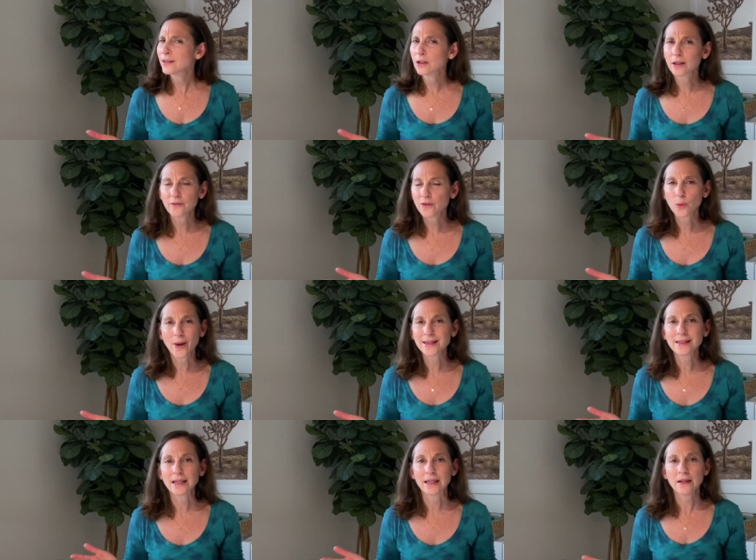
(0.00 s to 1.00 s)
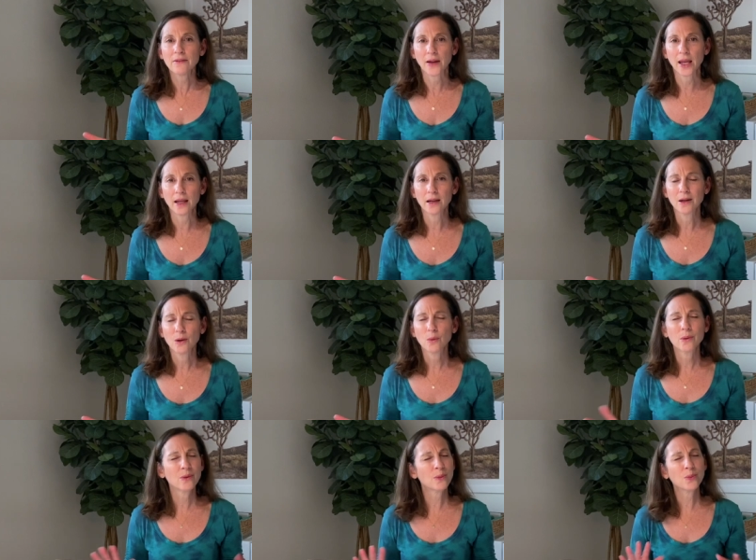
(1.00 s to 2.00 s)
looking for ways to innovate. We
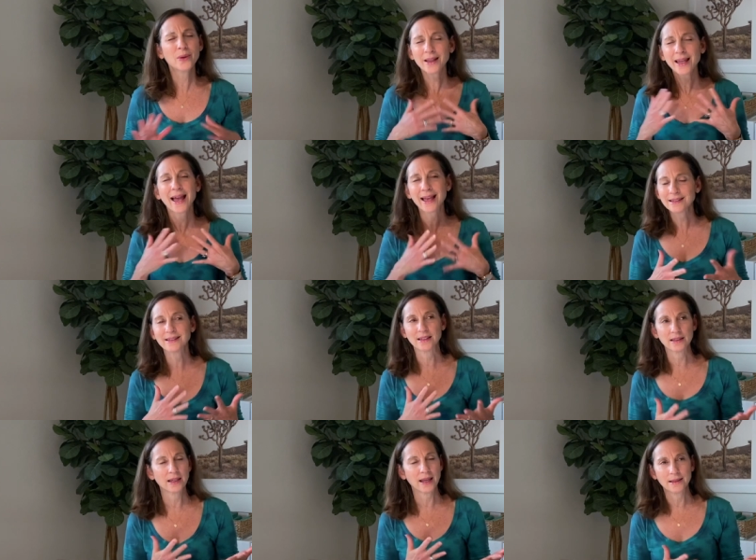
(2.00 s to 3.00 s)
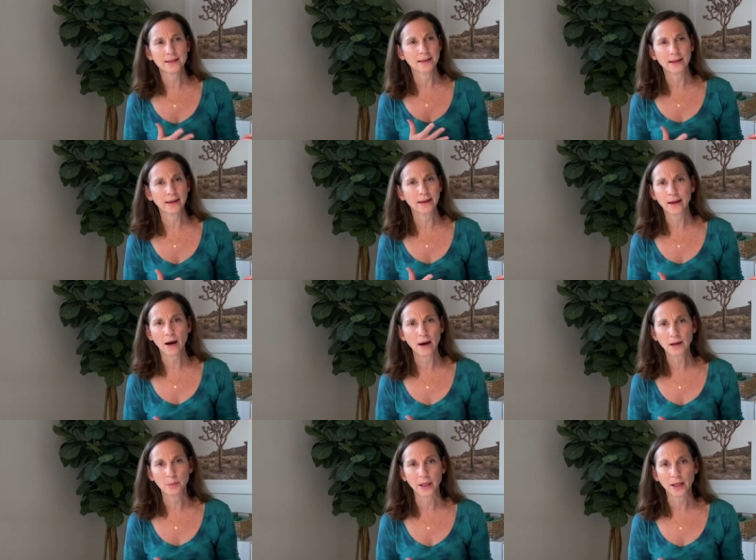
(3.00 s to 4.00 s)
were really hesitant to get into the gig
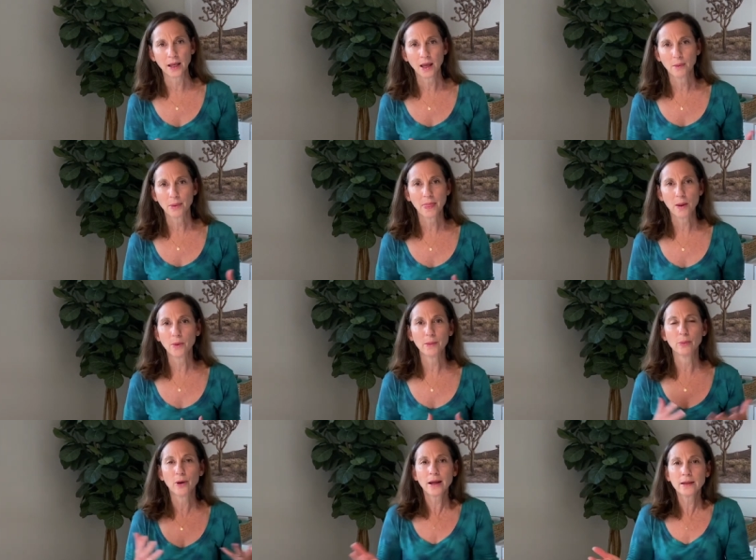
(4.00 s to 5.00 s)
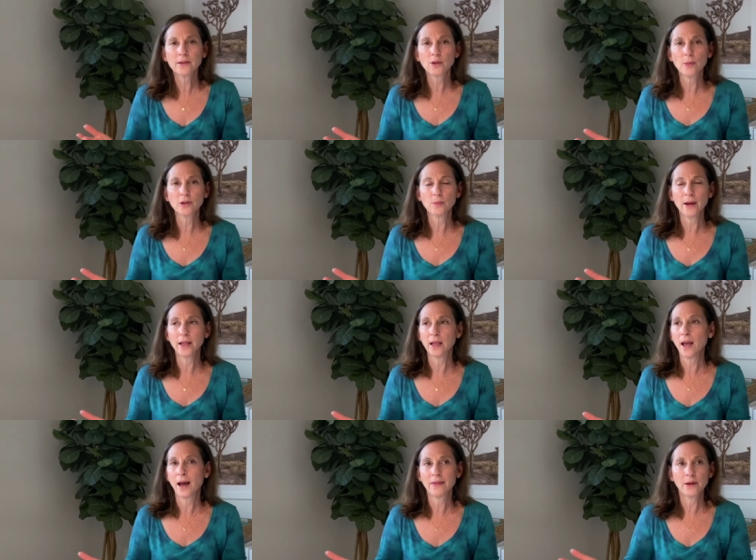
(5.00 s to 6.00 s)
economy, but then we brought in so much money, I
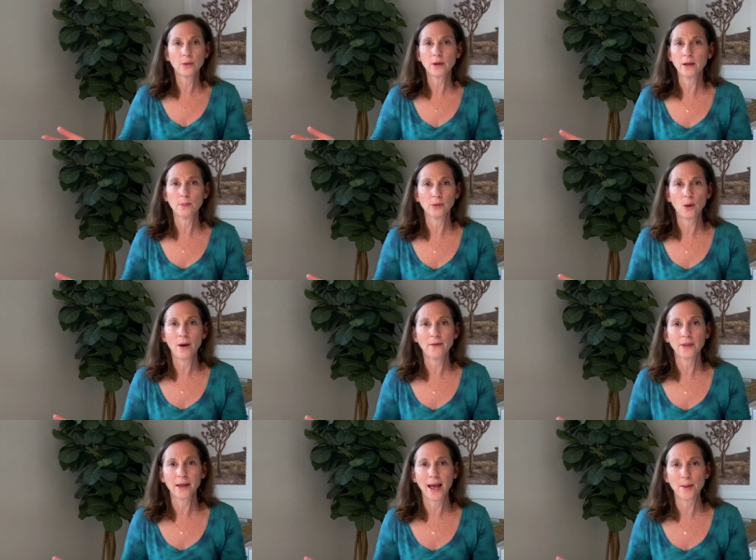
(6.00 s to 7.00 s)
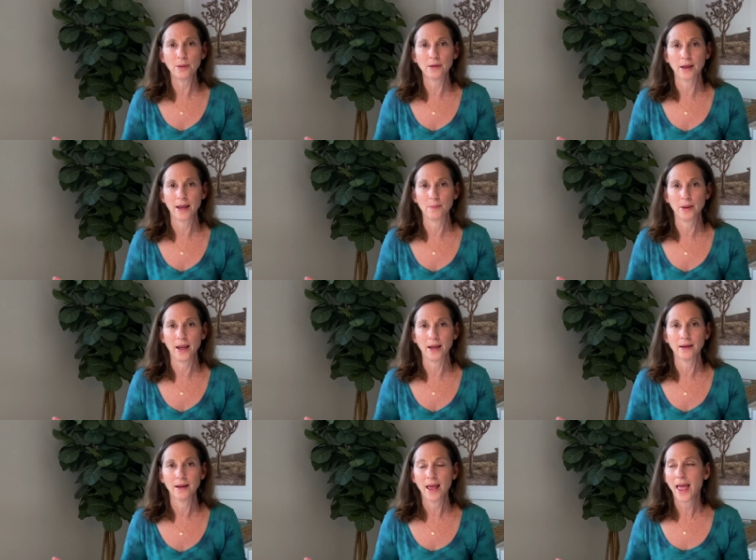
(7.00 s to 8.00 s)
think we're going to blow off the capital campaign.
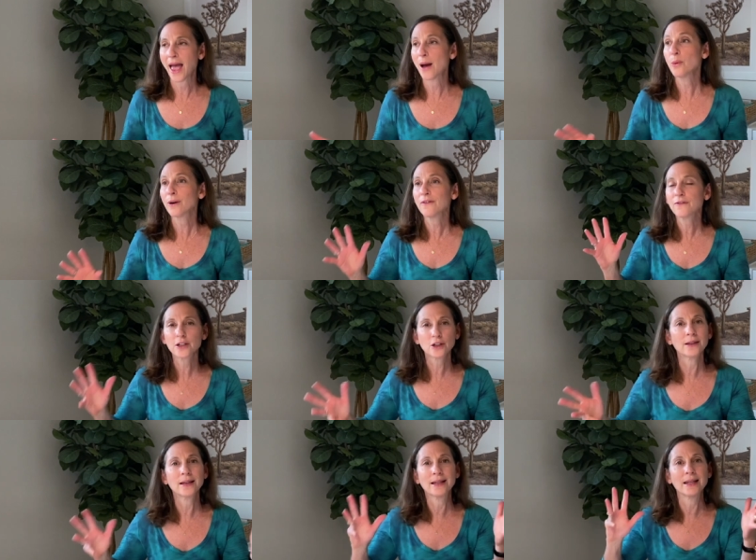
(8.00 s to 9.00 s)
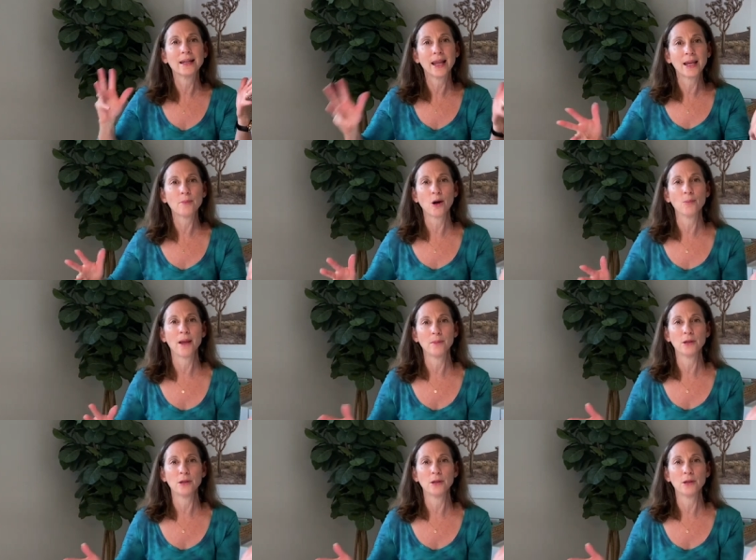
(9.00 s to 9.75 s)
And we're officially going to name our Beit